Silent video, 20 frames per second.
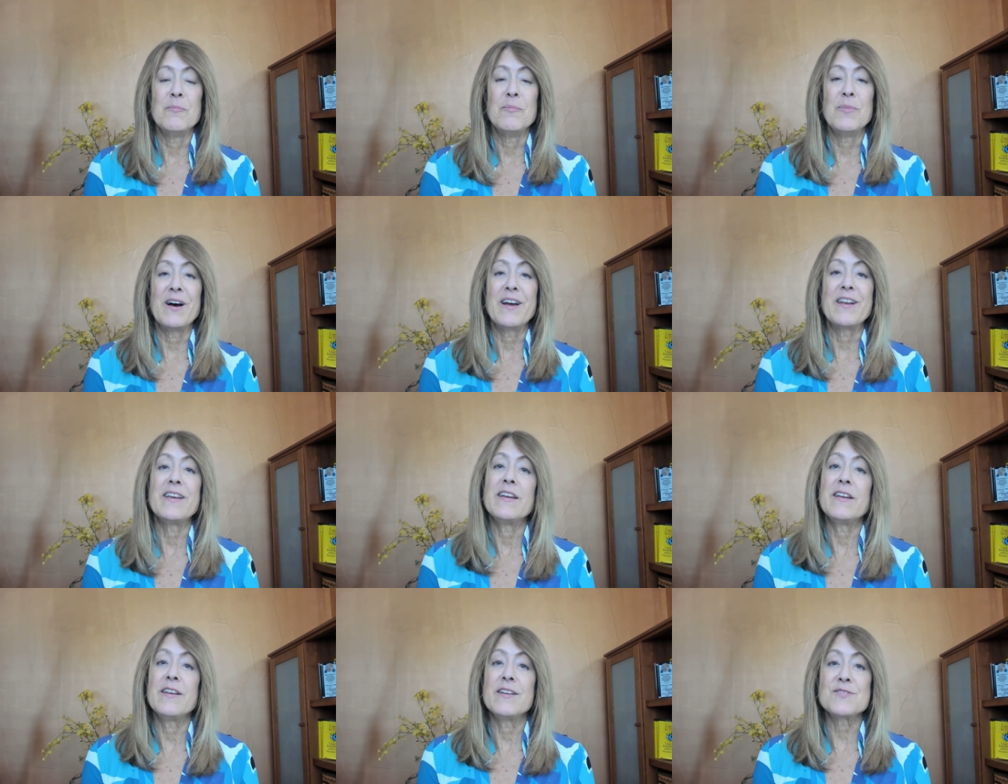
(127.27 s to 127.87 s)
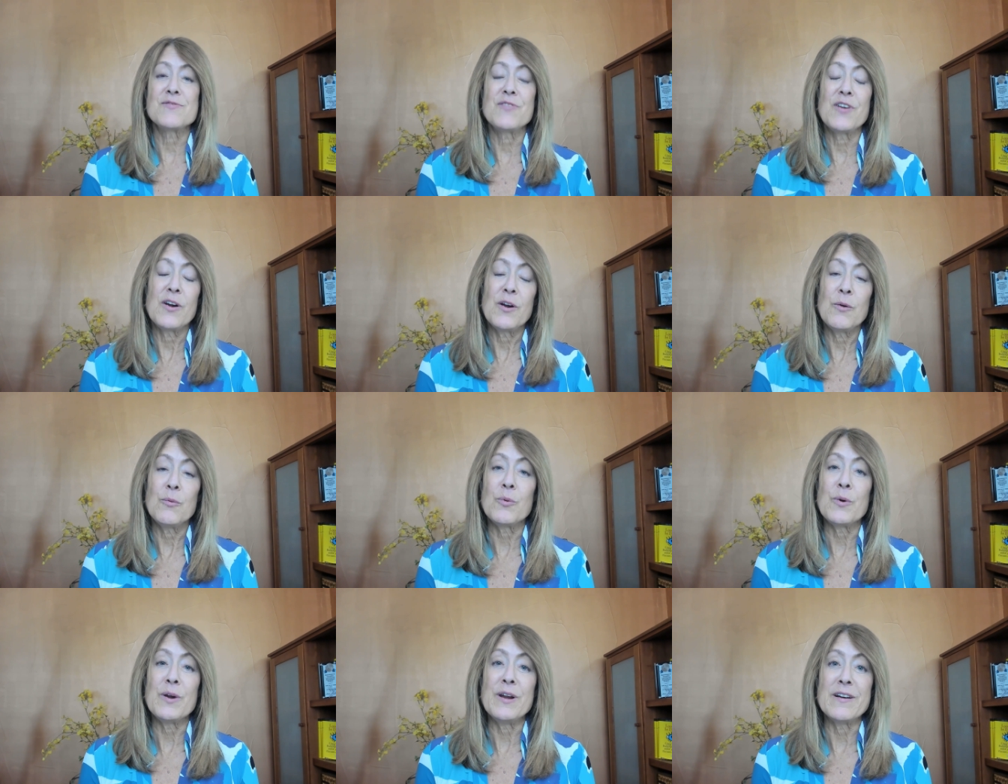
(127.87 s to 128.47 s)
but it is very
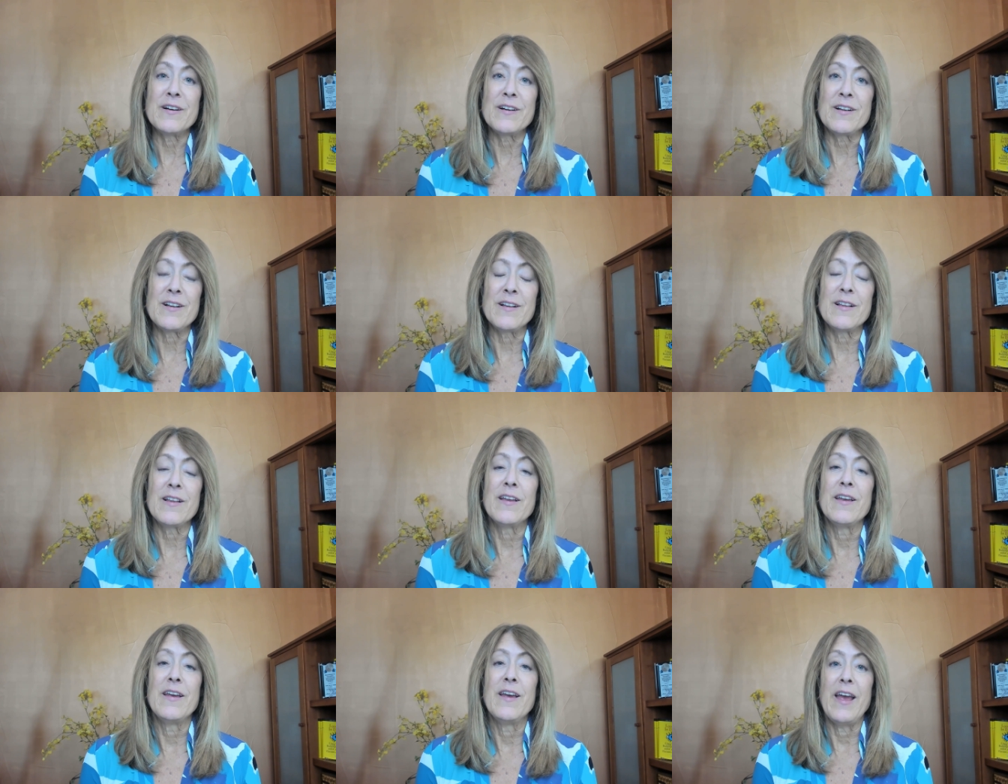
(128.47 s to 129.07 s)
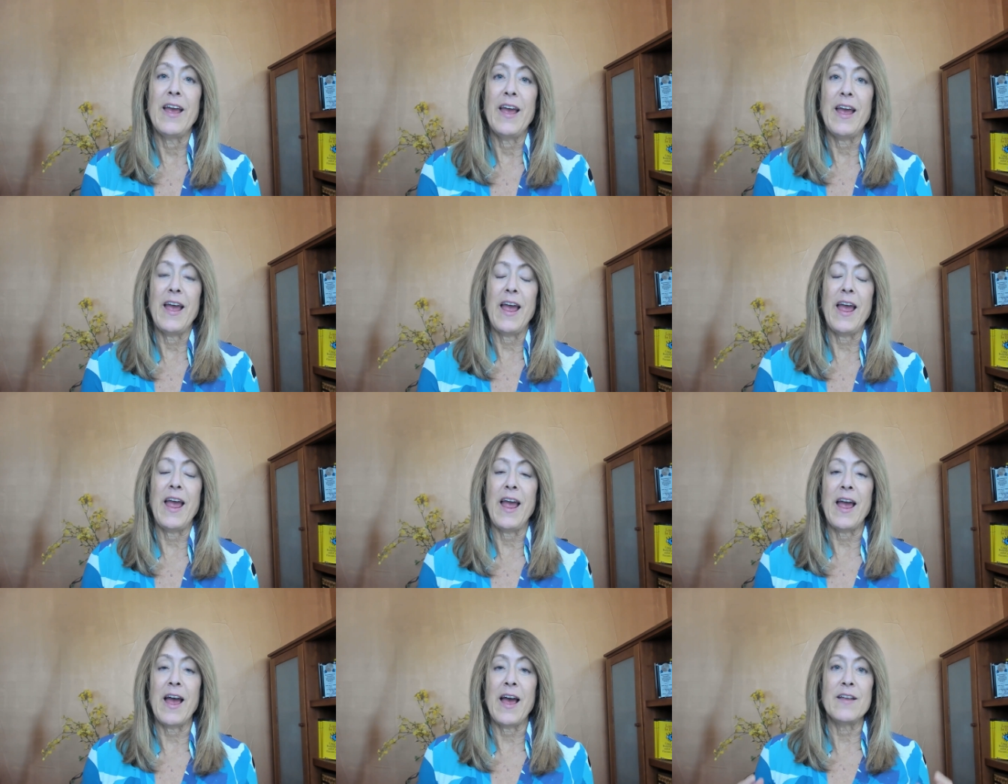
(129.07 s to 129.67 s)
real
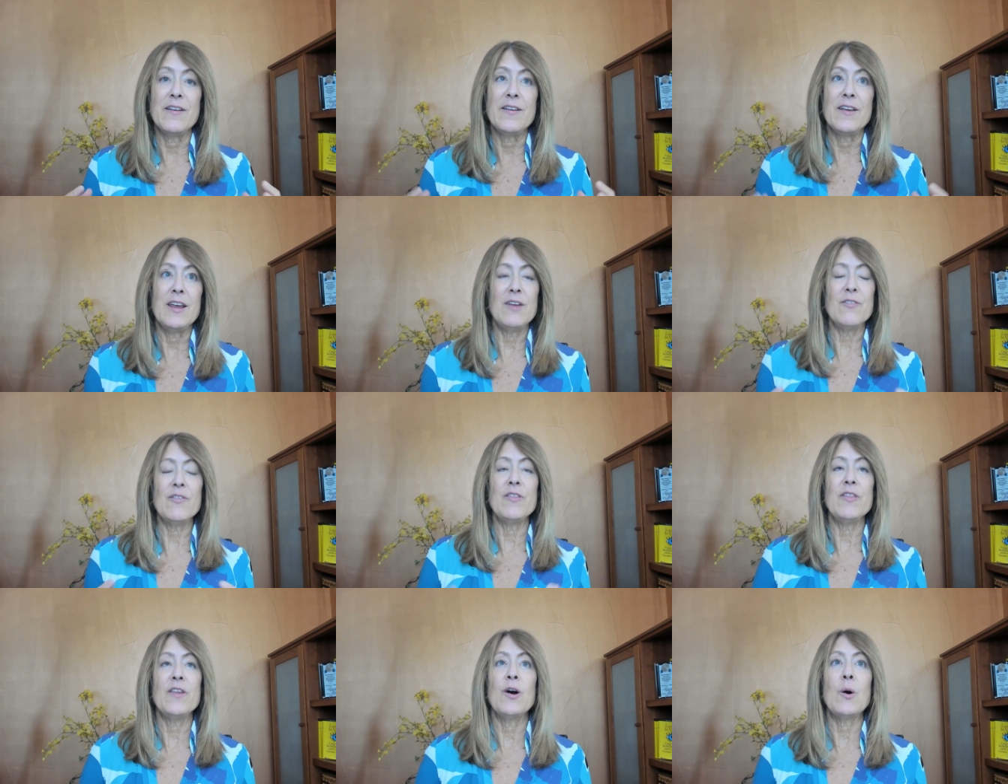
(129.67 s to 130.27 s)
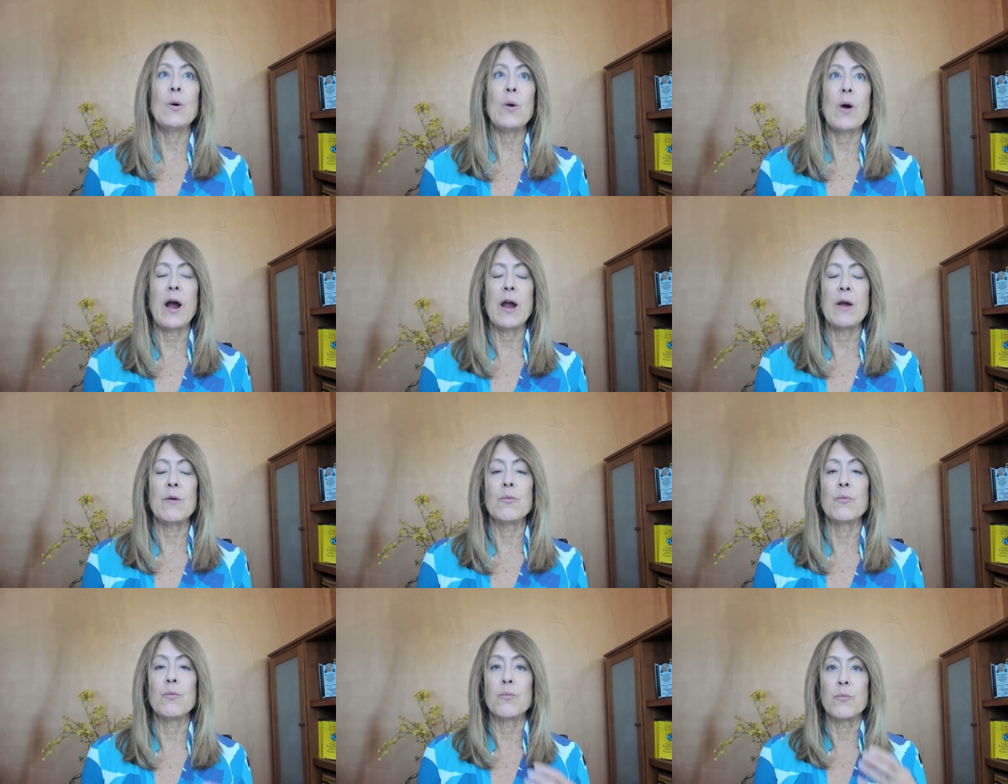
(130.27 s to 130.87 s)
and even though i